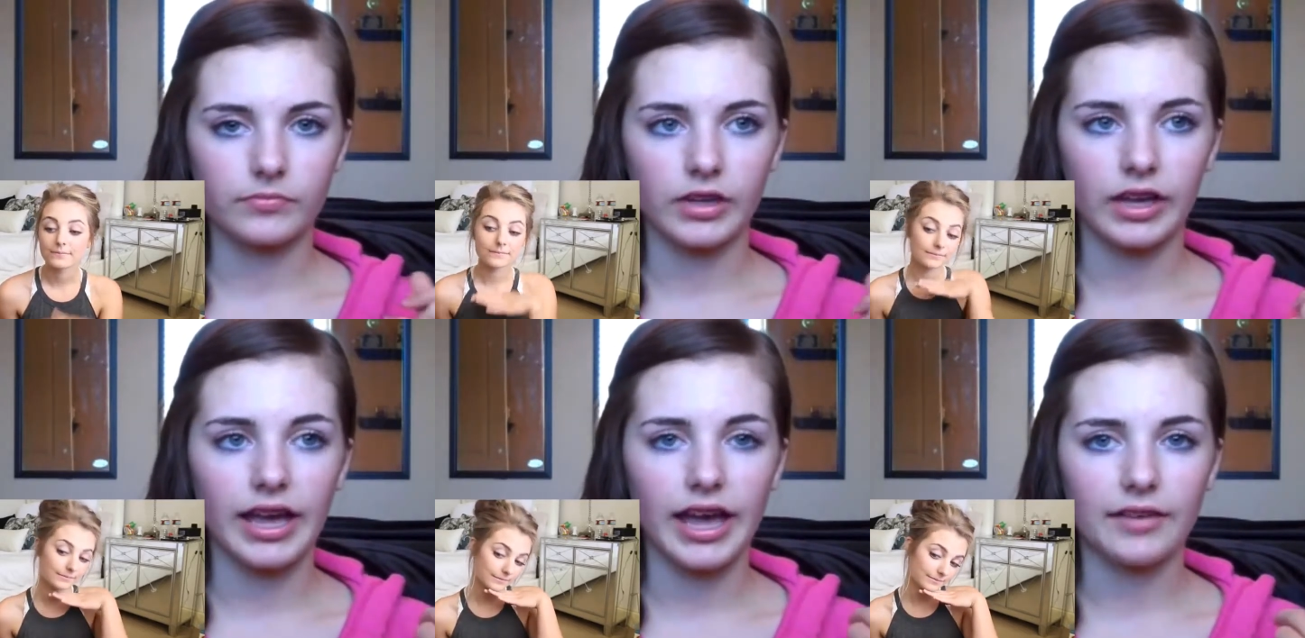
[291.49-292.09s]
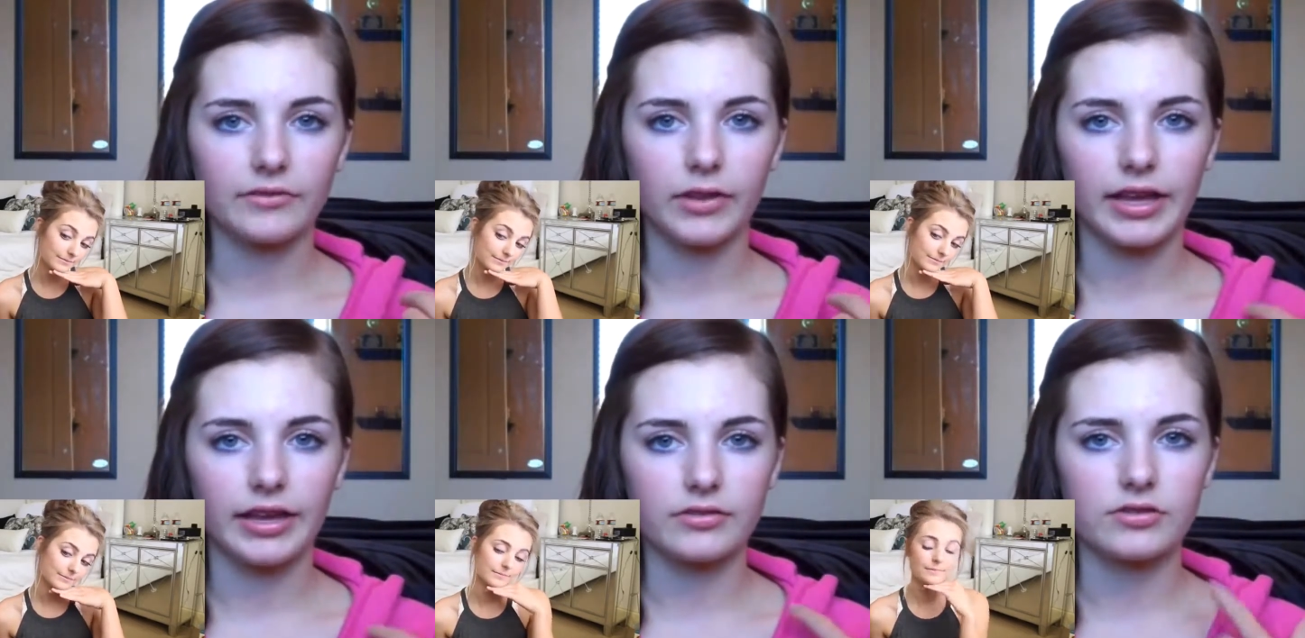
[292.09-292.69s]
Speaker 1: I have
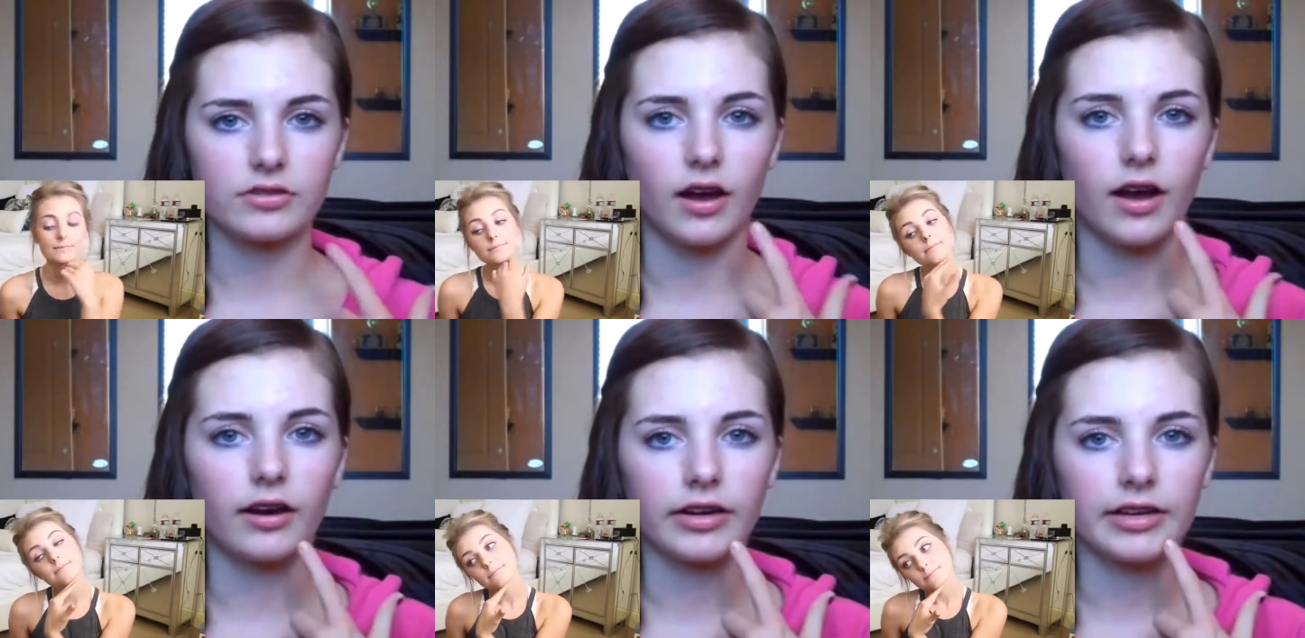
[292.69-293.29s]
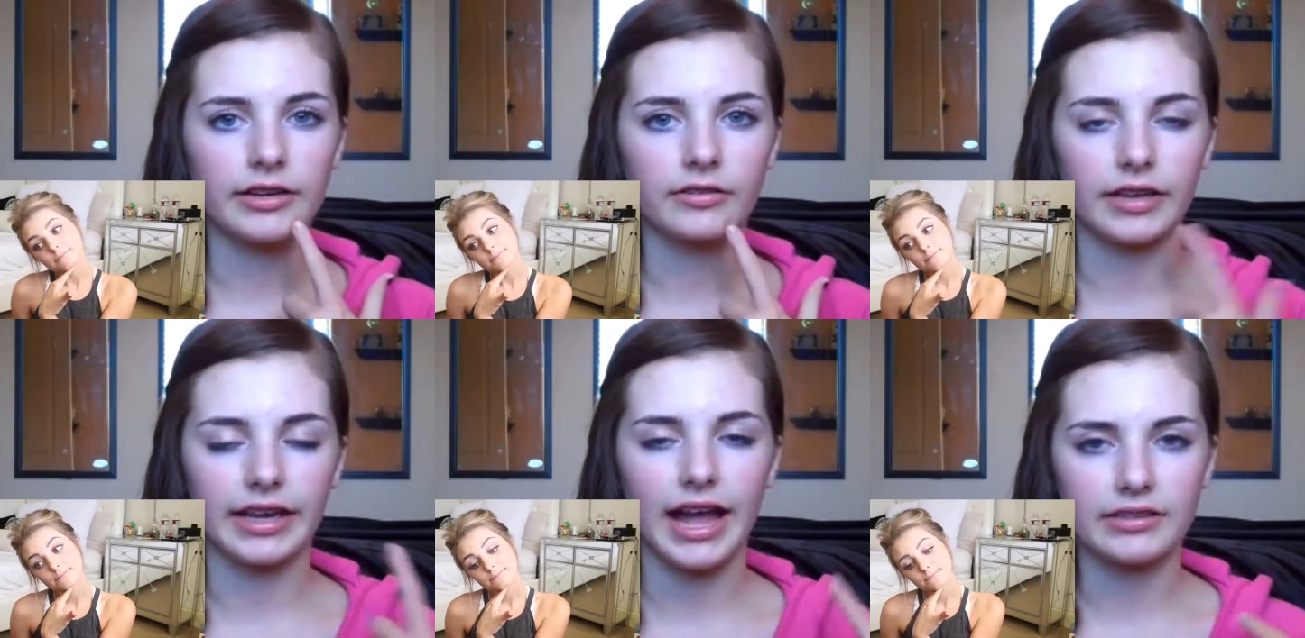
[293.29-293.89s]
like scarring, like
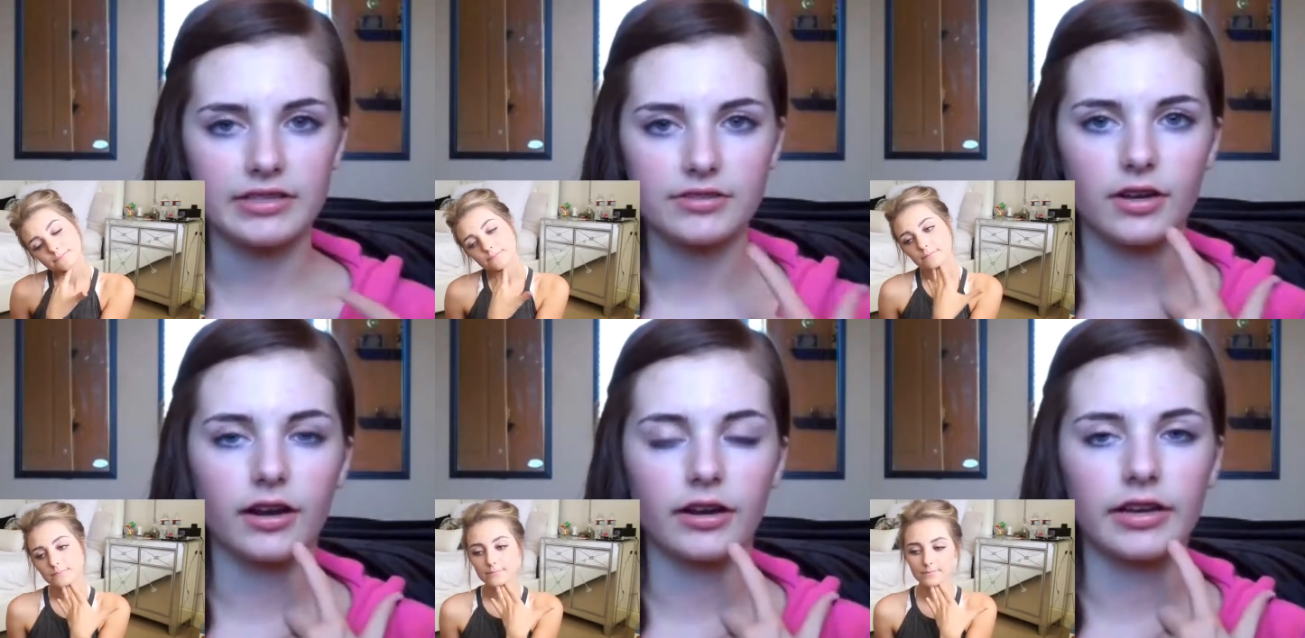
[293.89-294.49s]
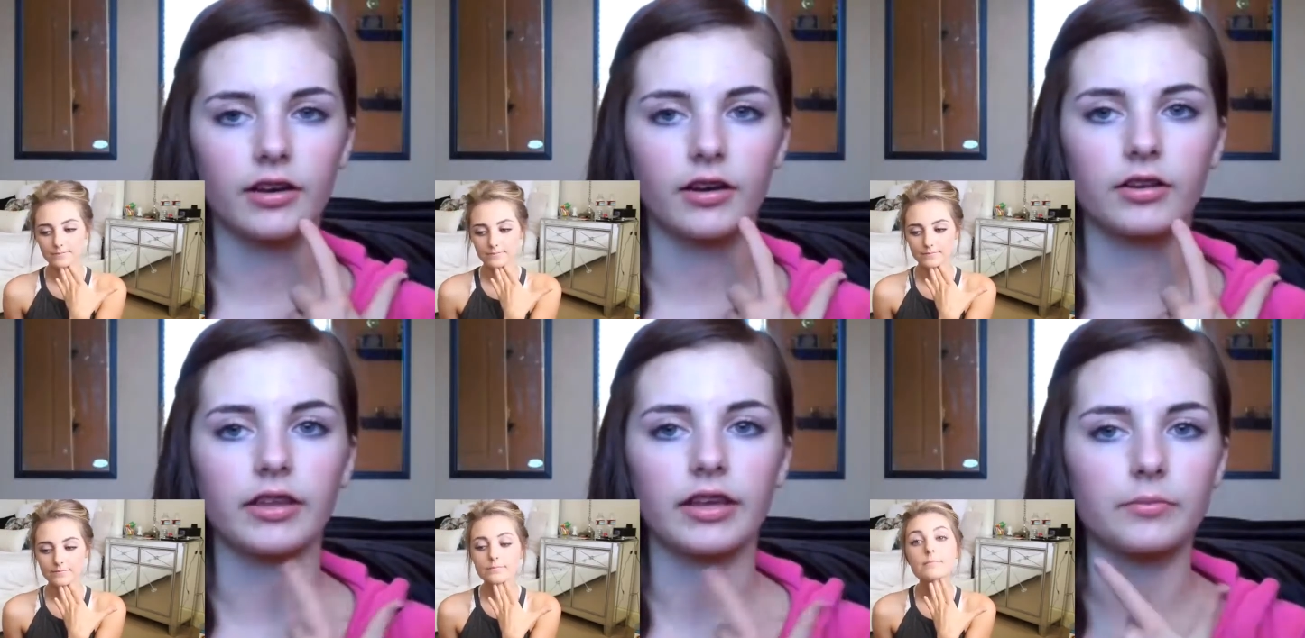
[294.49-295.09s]
acne scarring on
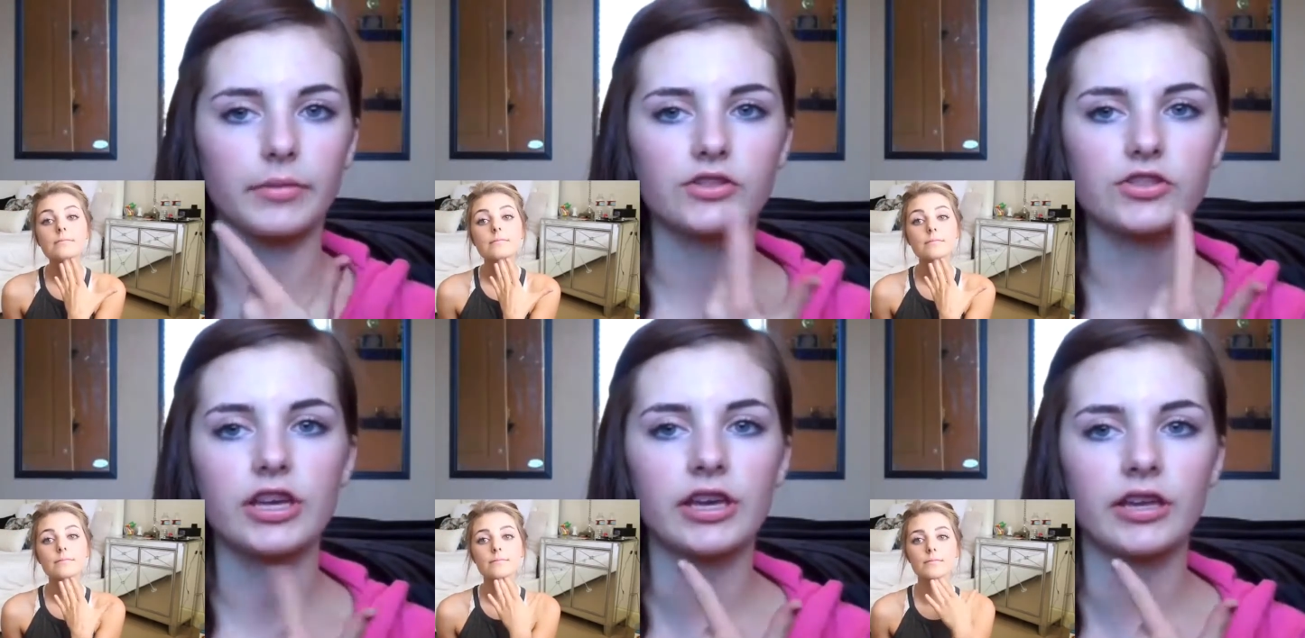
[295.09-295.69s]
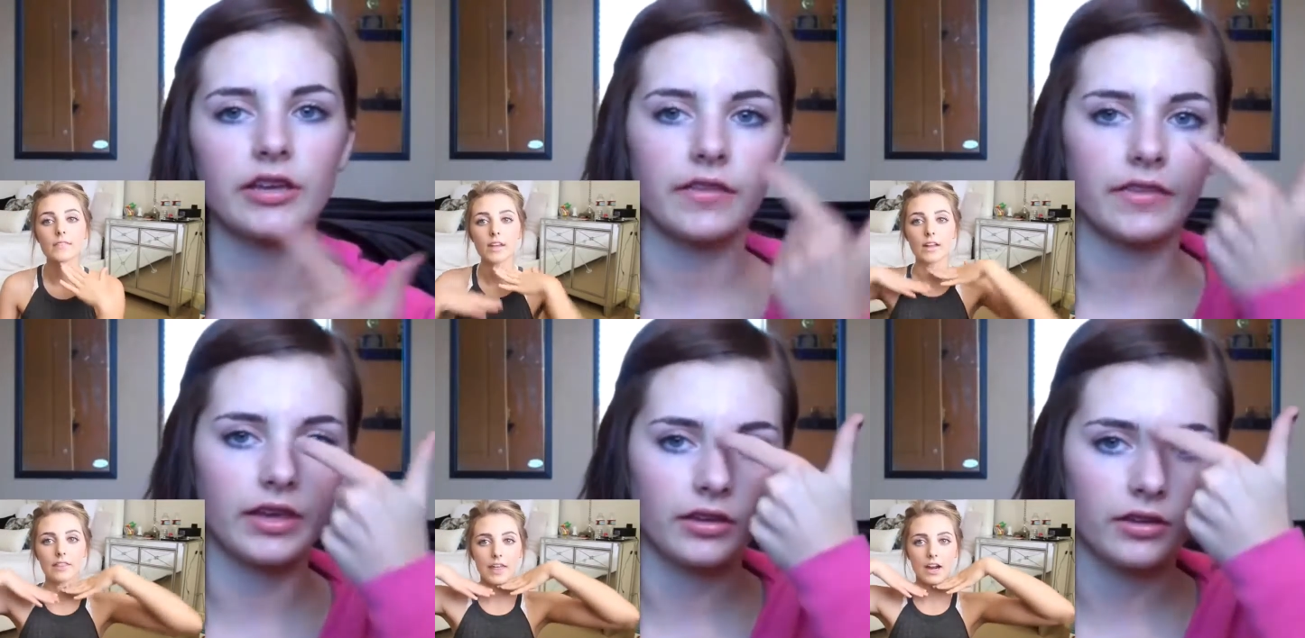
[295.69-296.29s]
like my chin, and
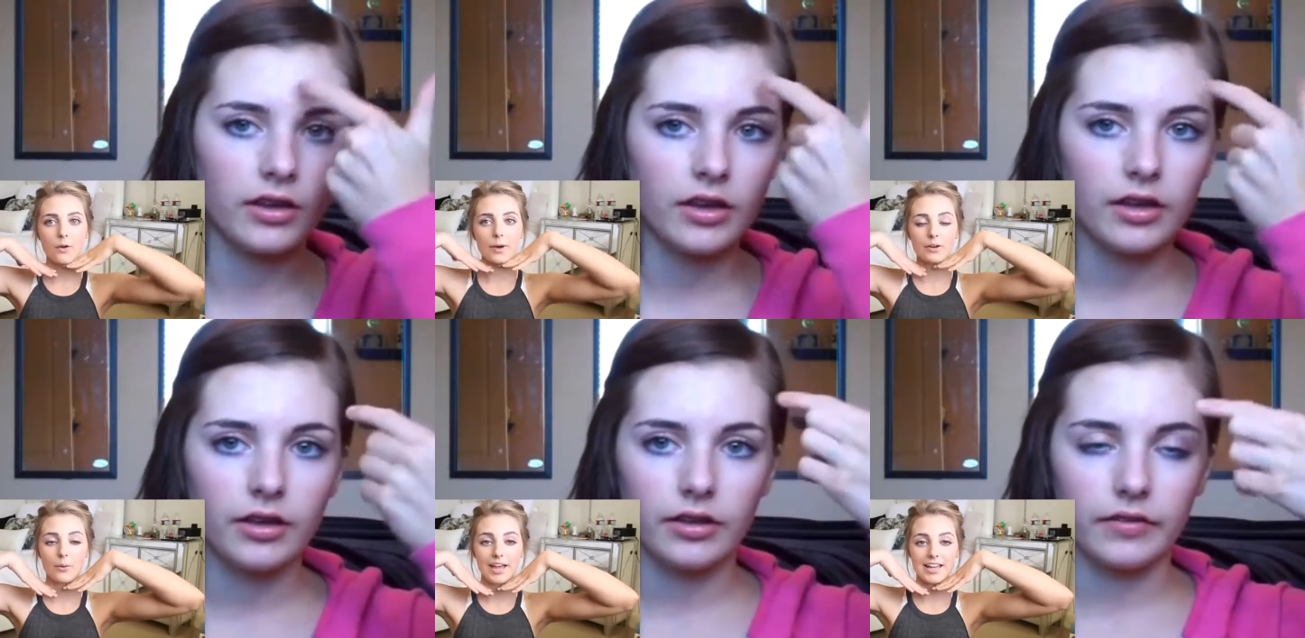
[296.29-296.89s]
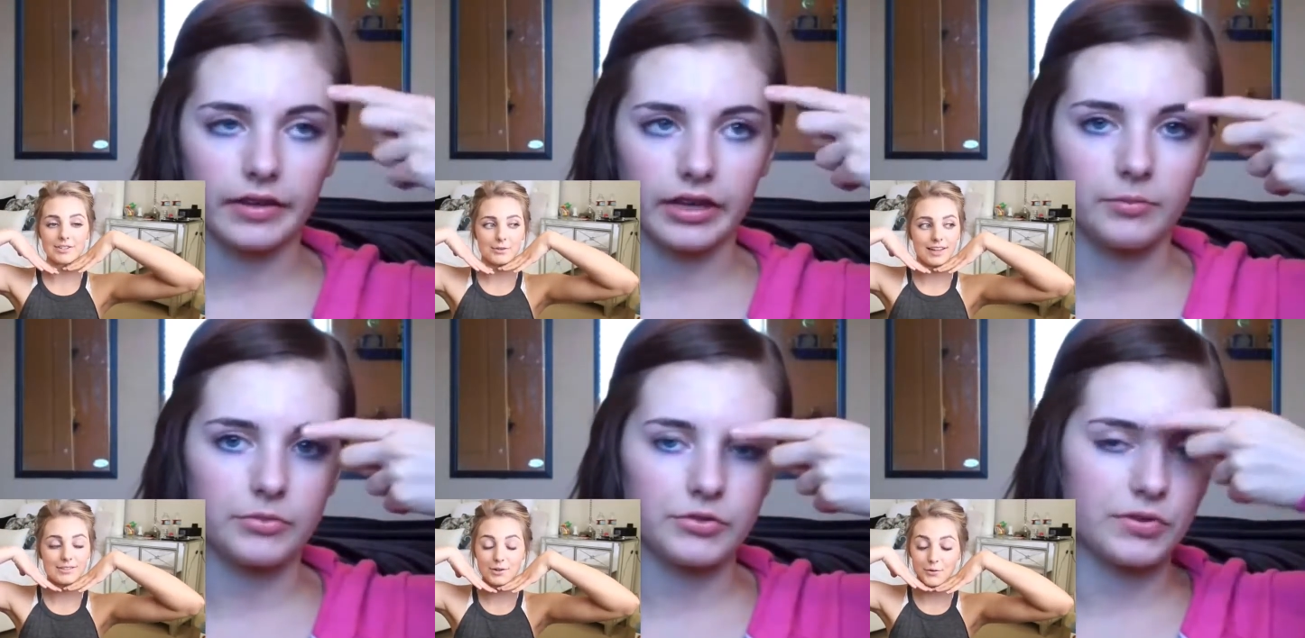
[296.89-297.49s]
then
Speaker 2: that all went away, so
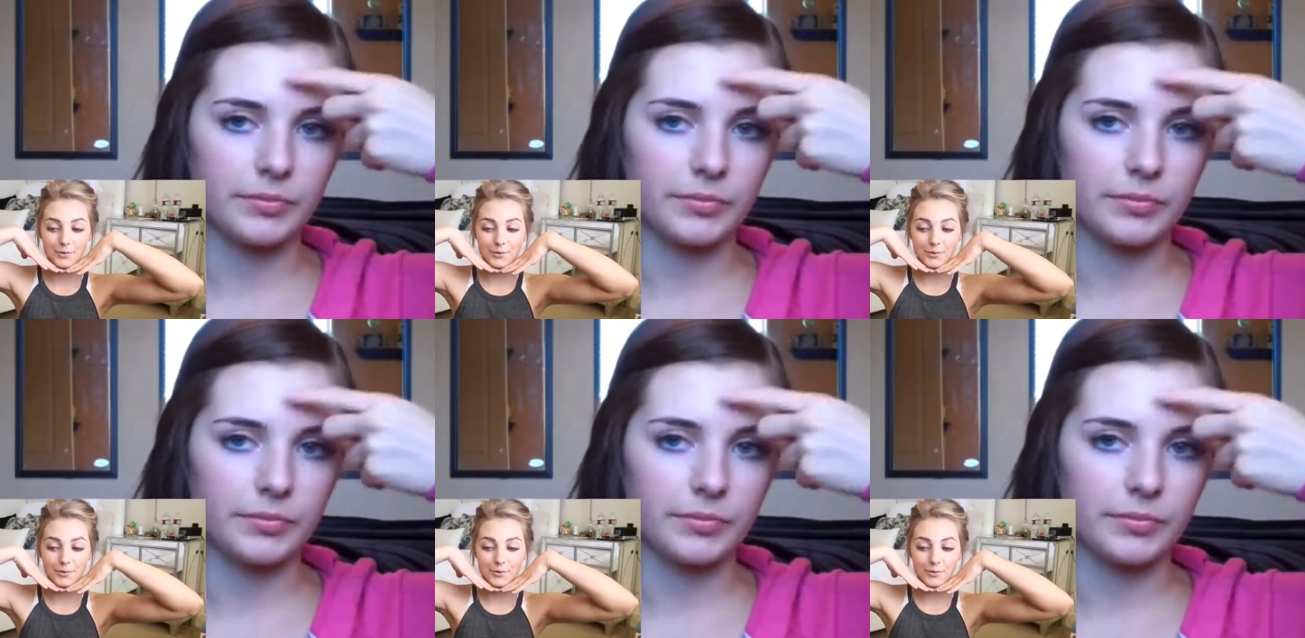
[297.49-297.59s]
that's cool.